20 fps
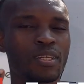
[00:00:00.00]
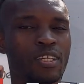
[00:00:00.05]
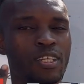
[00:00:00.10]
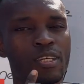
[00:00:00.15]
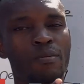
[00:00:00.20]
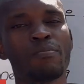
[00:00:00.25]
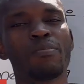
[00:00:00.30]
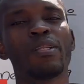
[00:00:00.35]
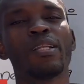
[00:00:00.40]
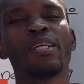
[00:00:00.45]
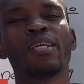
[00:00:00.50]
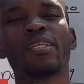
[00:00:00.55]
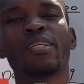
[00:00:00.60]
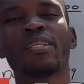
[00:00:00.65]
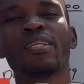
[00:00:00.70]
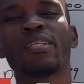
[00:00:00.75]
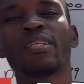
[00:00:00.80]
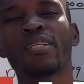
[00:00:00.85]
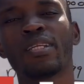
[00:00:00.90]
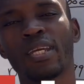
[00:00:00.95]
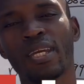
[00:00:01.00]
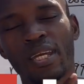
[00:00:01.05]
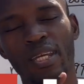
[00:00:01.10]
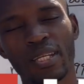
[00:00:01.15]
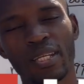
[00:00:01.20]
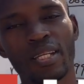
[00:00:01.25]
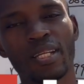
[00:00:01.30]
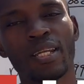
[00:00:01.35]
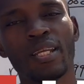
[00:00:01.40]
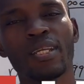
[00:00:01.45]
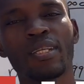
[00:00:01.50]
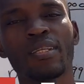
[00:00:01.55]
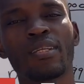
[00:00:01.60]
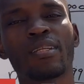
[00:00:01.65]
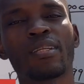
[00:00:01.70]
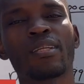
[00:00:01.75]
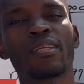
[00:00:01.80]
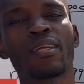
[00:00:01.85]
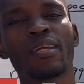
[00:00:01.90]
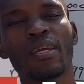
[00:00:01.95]
keep learning and
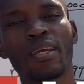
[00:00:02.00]
learning